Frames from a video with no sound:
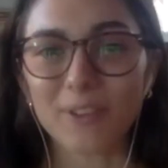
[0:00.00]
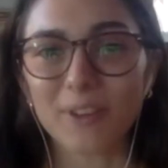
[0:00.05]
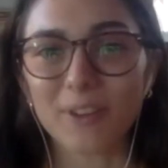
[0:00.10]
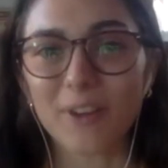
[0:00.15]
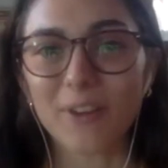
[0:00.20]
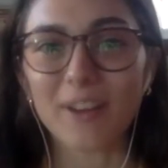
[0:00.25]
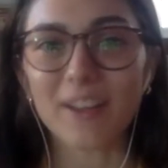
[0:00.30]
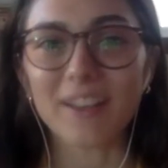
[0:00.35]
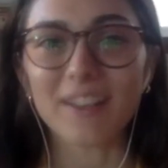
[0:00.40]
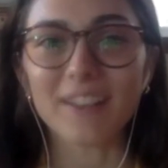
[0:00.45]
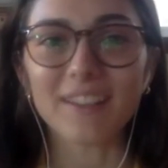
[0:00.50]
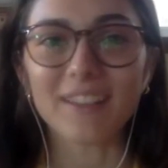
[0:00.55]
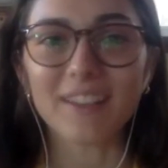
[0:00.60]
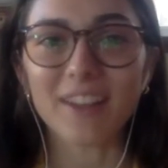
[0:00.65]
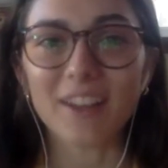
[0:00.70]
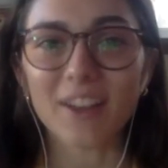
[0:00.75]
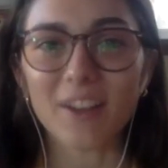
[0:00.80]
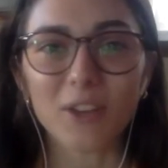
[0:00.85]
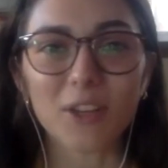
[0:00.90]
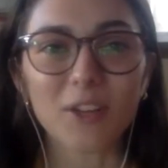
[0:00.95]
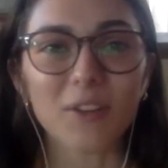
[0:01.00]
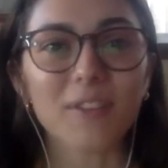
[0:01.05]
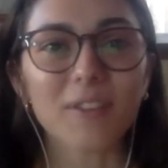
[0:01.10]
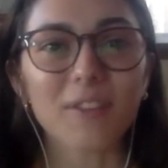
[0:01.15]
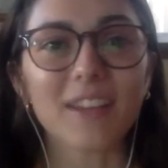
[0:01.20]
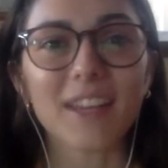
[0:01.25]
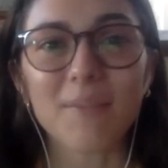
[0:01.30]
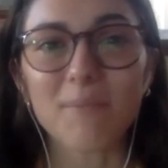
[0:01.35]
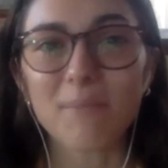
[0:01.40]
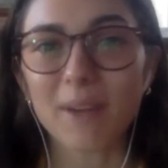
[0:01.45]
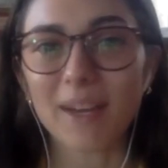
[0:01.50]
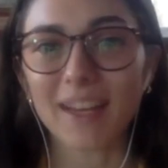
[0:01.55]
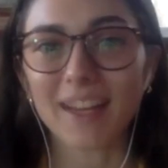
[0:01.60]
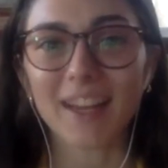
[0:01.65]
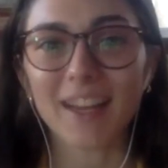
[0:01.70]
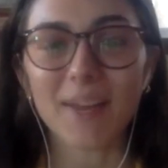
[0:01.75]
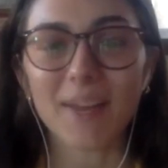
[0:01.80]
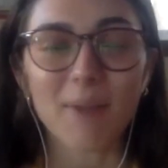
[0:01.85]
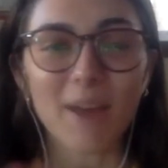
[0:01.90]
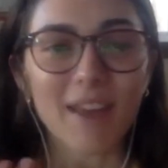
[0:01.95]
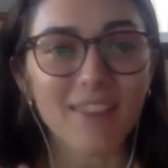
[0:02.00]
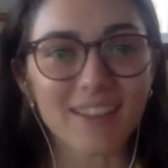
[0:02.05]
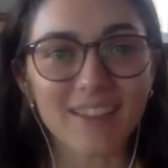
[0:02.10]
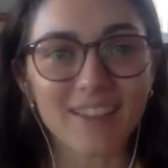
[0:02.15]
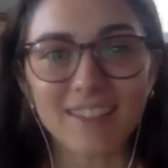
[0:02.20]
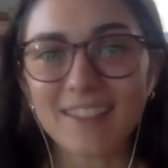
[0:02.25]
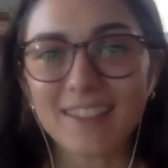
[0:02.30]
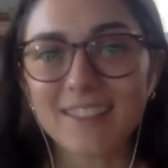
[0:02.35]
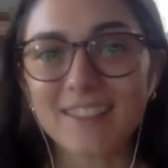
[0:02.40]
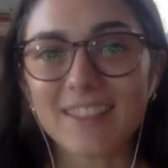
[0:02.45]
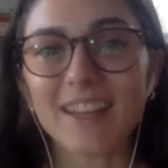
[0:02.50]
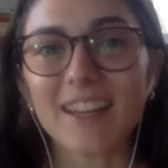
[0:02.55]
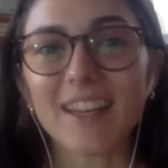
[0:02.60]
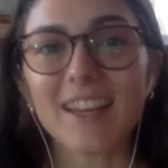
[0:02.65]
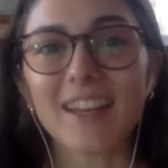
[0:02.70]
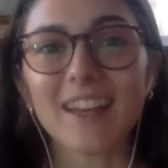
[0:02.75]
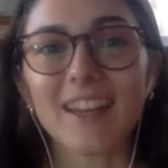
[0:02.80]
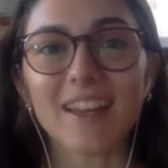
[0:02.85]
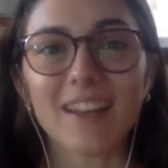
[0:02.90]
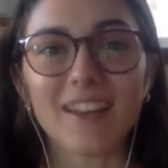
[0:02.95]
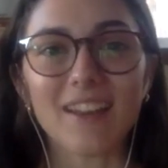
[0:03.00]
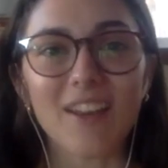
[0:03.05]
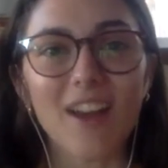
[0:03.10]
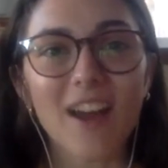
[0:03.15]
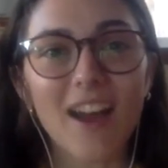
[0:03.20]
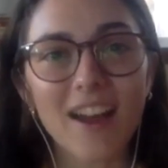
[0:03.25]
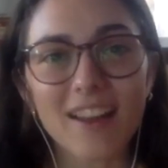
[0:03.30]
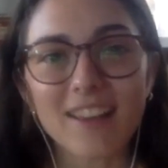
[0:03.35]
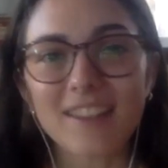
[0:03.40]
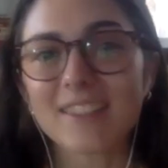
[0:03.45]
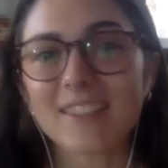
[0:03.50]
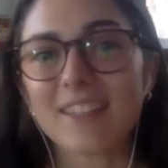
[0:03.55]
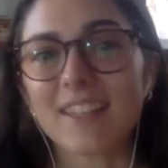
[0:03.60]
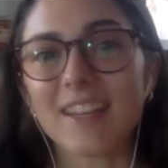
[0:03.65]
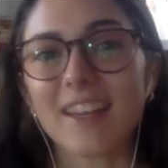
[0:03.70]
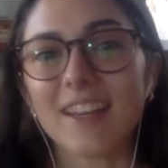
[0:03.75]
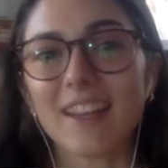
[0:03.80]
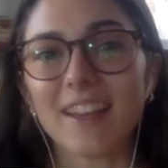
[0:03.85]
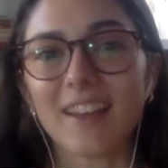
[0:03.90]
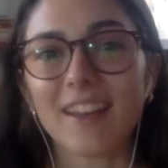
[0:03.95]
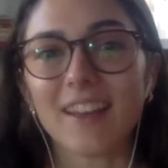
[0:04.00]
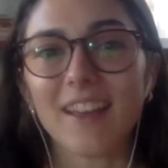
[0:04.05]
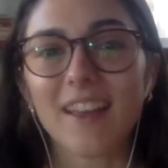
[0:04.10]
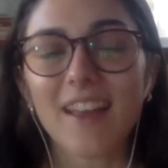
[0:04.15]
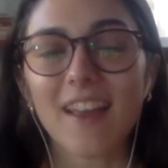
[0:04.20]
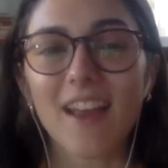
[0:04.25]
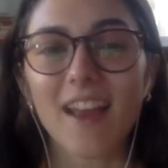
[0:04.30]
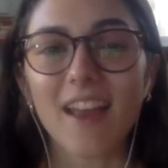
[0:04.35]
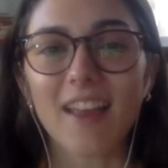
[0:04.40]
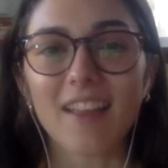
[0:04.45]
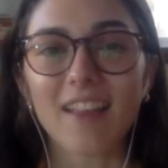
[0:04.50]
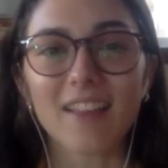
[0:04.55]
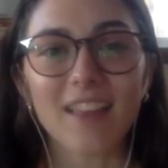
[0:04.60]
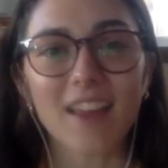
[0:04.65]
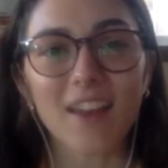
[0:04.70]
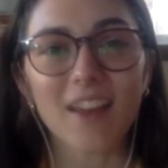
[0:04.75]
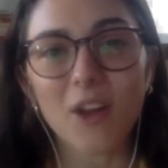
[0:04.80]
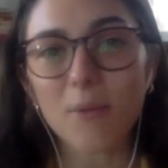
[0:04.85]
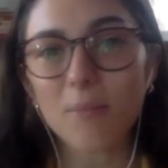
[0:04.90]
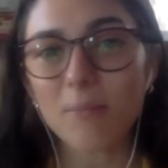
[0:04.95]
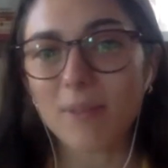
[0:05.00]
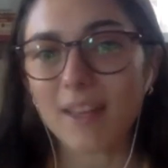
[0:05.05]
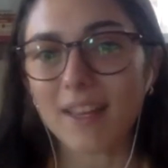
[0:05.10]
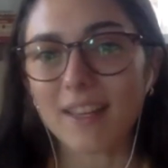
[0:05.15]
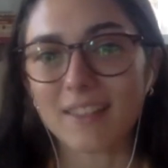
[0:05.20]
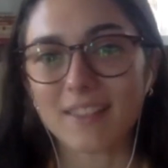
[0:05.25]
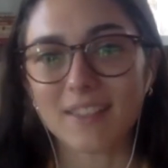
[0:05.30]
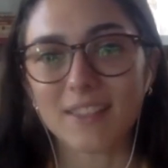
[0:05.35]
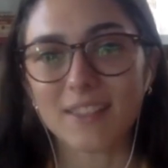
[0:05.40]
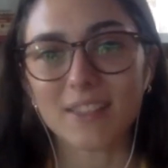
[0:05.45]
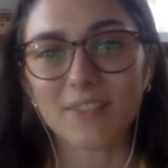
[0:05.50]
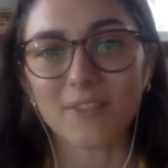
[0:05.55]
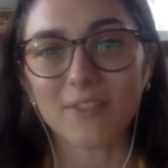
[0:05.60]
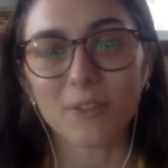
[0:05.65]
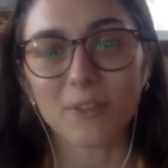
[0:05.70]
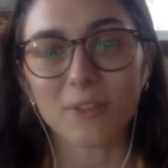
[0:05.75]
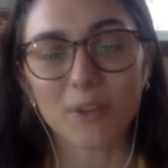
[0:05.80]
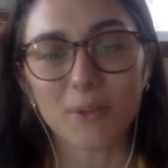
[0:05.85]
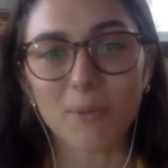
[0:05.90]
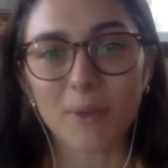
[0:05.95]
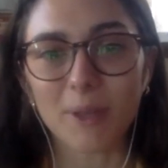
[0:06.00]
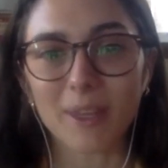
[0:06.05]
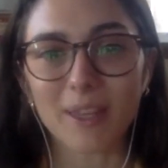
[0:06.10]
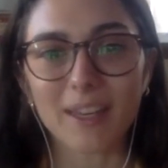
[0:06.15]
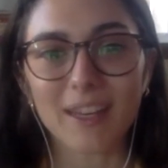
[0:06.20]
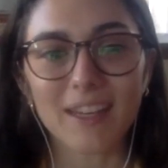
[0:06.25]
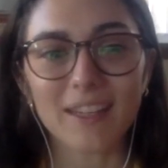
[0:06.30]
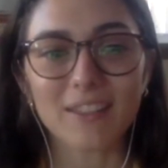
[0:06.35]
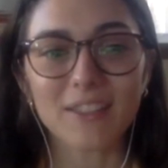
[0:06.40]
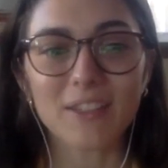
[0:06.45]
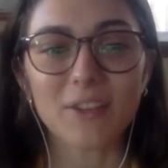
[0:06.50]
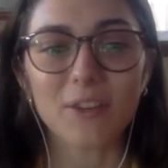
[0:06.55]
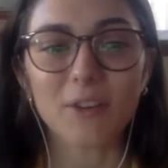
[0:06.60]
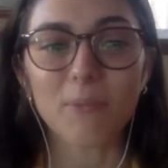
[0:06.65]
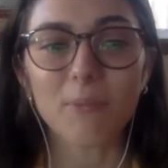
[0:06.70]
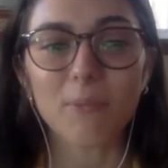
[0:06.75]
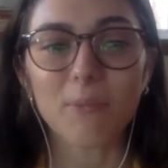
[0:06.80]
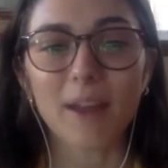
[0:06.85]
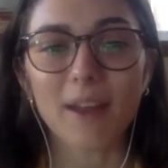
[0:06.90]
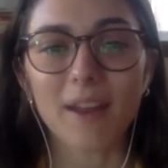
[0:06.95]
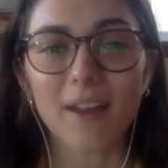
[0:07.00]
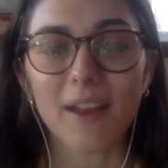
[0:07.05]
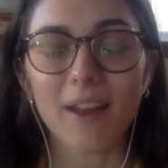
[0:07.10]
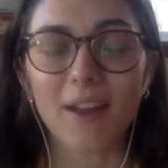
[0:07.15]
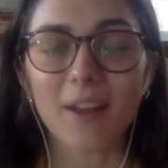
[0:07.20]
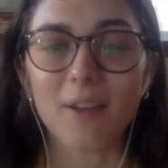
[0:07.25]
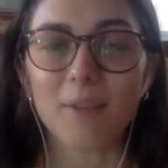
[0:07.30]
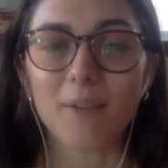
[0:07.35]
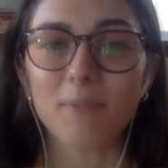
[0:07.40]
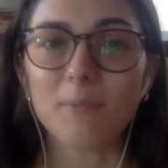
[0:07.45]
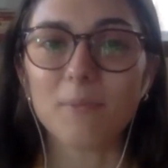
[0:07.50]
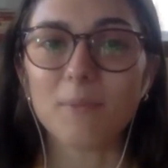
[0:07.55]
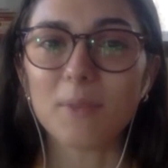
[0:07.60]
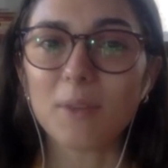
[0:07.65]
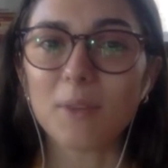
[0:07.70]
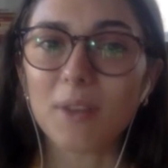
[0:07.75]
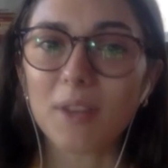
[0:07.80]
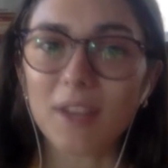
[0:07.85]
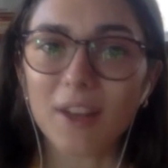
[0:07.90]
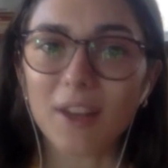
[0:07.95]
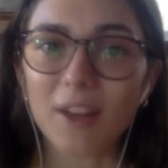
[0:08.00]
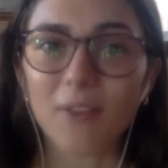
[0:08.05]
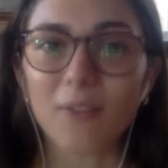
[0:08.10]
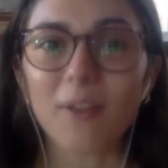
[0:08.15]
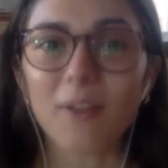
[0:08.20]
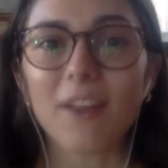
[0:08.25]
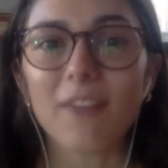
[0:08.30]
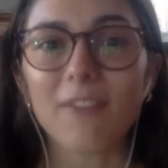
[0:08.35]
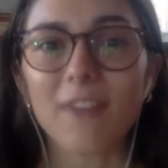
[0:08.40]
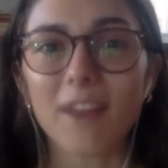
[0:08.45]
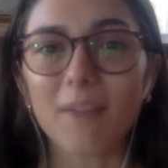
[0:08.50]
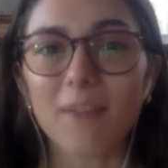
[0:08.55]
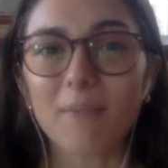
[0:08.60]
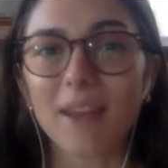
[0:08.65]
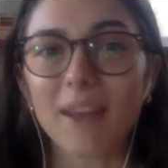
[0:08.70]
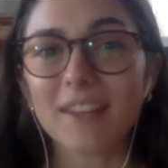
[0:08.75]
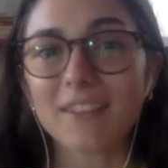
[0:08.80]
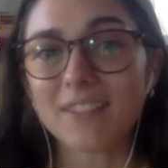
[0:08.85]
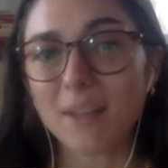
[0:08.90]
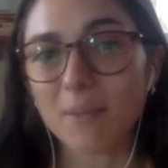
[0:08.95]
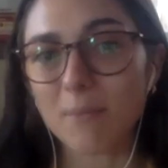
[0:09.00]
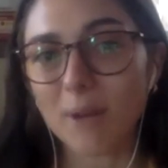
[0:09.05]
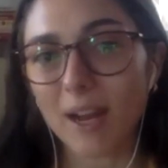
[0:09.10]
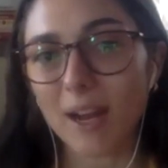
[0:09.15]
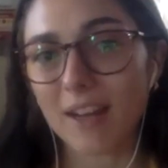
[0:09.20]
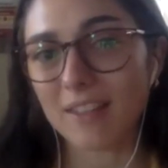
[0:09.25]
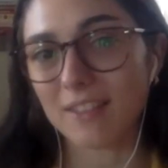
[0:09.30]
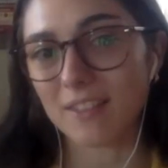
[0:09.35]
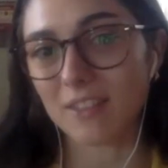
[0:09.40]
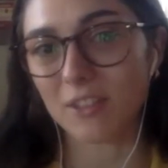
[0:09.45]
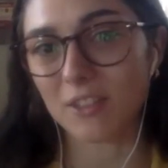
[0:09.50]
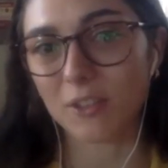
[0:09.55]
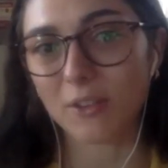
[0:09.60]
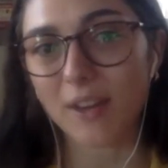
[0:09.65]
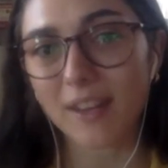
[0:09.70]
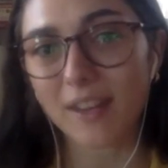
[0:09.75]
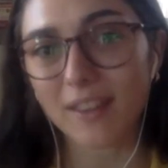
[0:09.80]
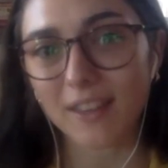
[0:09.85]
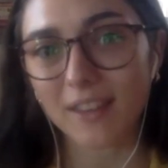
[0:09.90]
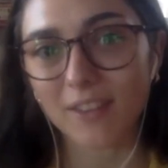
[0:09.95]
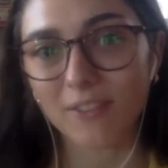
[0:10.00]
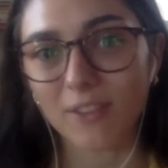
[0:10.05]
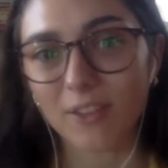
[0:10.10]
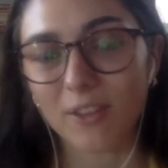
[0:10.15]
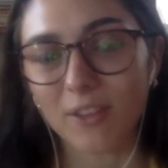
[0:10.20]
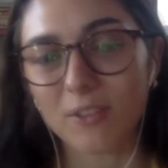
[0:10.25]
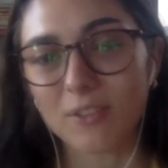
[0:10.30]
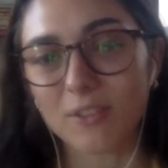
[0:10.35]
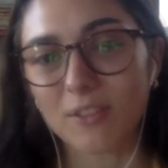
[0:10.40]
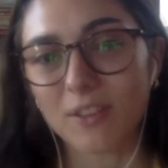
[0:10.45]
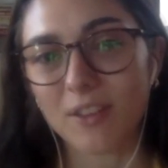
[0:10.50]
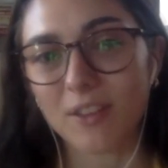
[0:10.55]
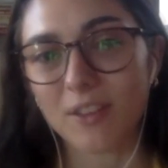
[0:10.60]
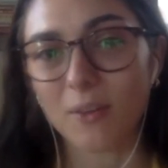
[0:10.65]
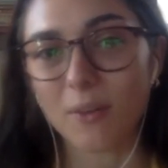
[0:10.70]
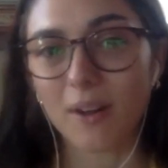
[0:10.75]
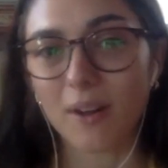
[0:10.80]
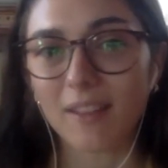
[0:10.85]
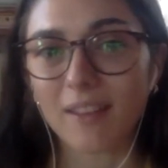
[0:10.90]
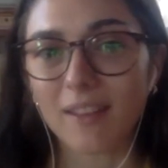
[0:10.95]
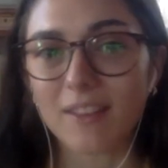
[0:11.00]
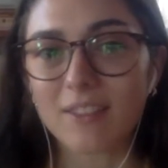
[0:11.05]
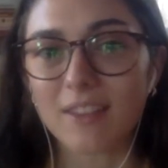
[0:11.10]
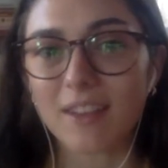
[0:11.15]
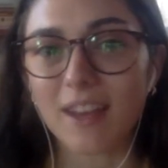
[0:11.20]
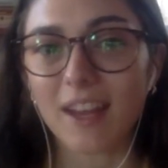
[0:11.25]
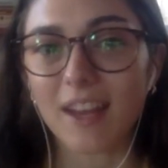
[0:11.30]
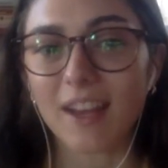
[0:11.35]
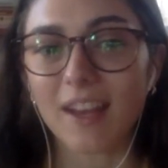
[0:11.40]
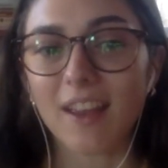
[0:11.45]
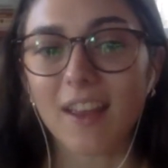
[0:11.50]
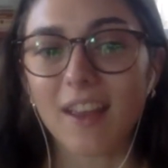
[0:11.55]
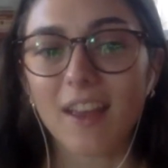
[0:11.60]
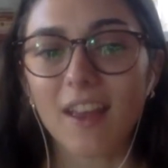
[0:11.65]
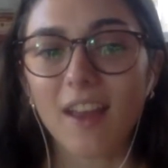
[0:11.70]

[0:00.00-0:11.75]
No, and you know, you keep bringing up authenticity and honesty, and I think that all plays into vulnerability too. But you know, if I may summarize this correctly for those who are listening,